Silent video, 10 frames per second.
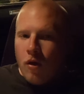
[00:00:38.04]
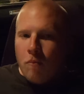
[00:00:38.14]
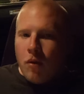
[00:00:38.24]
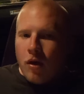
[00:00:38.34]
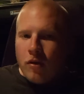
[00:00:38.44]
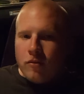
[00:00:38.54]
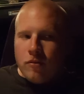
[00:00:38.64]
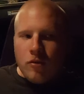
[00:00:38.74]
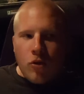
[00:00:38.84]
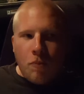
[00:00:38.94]
But,
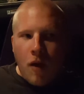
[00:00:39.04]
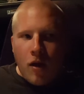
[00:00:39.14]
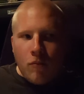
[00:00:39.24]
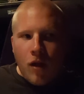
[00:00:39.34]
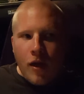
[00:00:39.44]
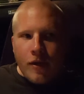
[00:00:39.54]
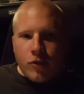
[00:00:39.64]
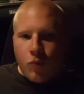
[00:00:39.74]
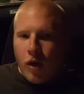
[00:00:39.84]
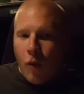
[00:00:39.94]
you know, the bottom line
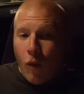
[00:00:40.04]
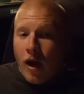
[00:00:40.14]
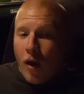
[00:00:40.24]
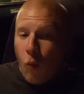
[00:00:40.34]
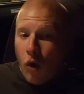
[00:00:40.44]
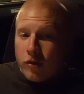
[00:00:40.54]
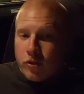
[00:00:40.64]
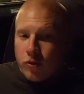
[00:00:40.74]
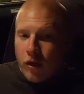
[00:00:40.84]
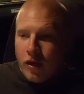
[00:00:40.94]
is when I was
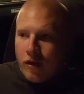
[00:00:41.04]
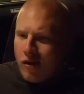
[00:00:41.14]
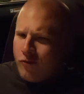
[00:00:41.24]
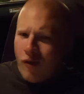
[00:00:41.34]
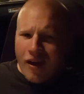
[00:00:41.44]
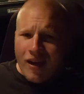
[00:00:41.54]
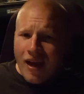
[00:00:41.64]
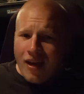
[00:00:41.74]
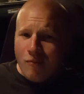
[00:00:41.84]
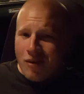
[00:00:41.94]
training, I fucking
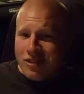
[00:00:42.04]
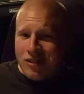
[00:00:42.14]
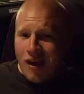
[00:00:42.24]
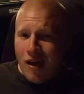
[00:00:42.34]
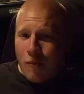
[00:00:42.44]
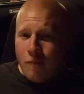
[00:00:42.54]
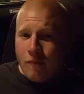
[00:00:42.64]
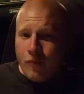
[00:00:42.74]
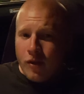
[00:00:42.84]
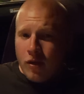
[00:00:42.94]
hated my job.
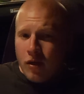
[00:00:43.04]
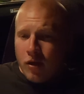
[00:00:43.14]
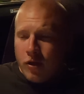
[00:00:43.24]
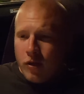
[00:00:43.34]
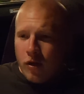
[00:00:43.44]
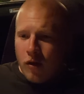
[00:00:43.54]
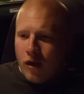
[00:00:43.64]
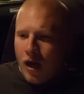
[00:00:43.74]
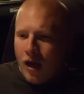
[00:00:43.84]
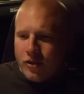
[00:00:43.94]
You know,
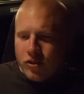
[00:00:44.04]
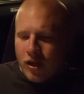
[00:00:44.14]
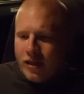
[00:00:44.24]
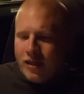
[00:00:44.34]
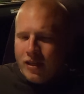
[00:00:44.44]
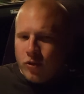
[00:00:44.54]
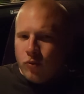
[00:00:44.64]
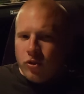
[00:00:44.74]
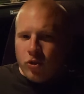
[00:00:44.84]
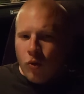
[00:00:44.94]
I didn't get to
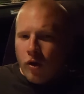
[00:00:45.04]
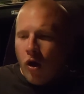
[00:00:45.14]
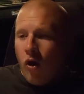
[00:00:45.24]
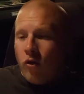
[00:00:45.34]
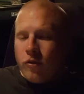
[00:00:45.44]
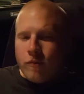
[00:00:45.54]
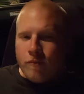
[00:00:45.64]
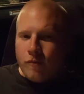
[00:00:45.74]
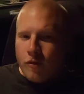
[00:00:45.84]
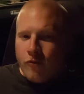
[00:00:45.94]
enjoy all
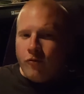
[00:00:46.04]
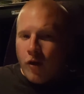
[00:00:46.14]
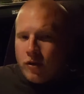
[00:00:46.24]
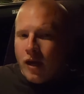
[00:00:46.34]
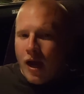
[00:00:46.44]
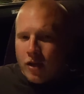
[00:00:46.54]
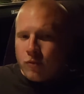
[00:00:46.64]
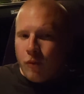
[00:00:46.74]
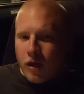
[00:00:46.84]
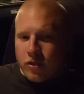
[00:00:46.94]
the fun
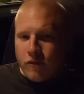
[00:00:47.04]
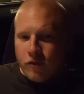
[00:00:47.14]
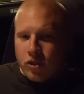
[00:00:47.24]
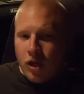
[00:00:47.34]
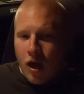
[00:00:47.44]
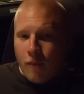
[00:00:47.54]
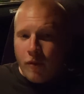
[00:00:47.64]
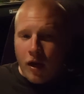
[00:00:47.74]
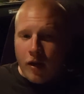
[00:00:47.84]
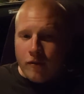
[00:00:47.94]
aspects of the job
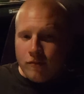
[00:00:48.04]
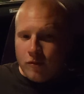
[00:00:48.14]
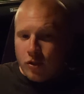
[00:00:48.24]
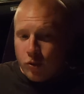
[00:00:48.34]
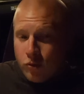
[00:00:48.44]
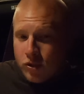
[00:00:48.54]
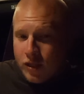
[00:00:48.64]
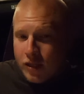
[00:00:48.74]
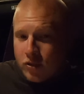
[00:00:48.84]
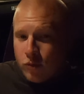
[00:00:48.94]
that I used to
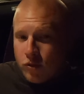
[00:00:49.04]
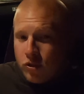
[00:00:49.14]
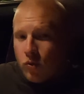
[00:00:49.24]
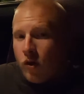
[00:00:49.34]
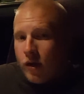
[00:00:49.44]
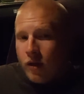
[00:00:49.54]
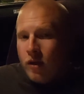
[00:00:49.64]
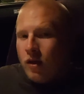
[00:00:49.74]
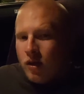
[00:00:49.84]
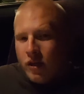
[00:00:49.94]
get to enjoy.
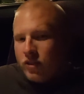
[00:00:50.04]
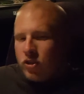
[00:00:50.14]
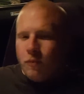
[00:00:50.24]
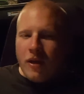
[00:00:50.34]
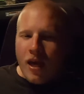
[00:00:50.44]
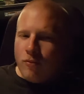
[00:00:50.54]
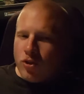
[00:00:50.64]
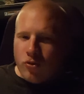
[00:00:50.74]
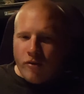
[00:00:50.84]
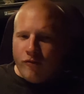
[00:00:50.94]
It just became
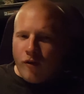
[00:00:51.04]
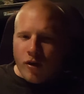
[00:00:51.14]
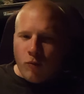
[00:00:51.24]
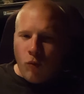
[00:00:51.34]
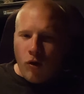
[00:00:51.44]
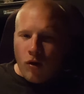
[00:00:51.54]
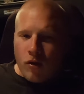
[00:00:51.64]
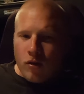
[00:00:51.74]
straight fucking work.